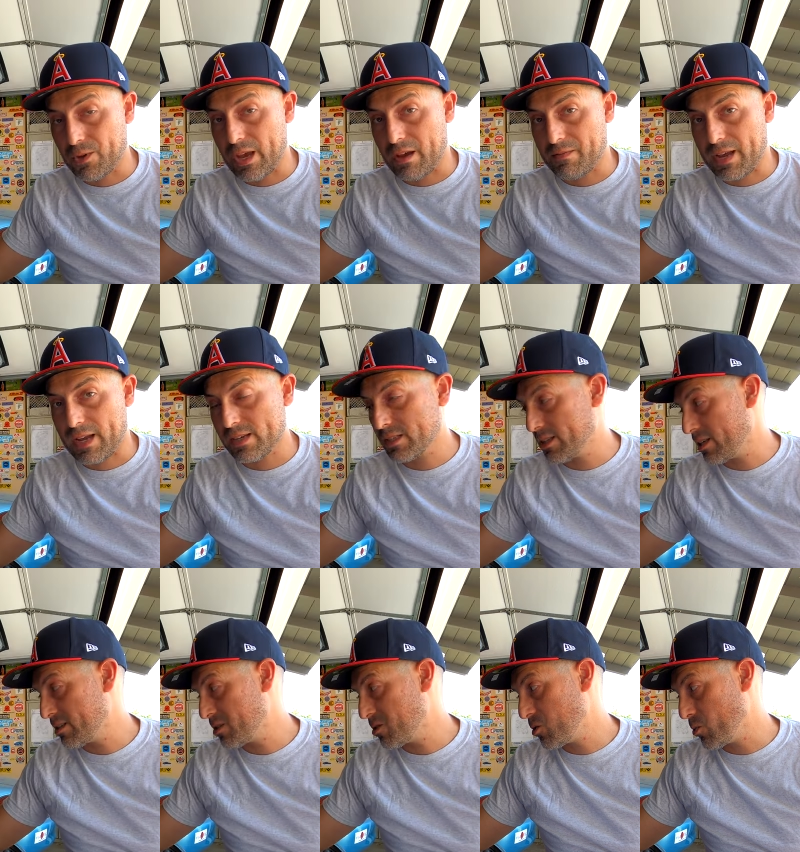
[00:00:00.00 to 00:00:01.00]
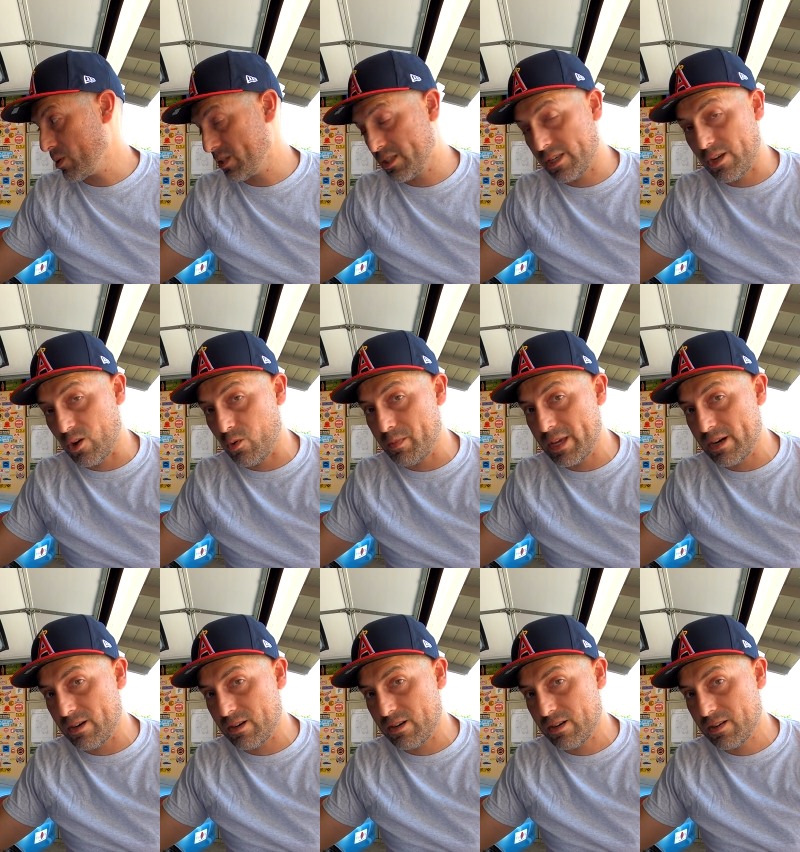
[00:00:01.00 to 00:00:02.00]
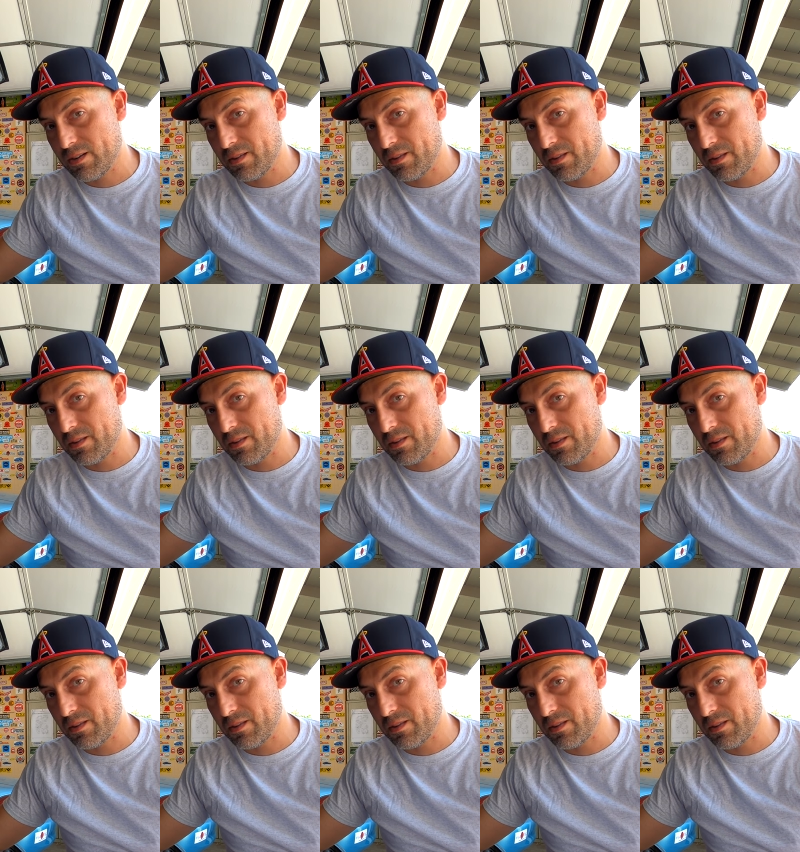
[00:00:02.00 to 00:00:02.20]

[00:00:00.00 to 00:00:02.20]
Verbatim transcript: You have access to a CO meter,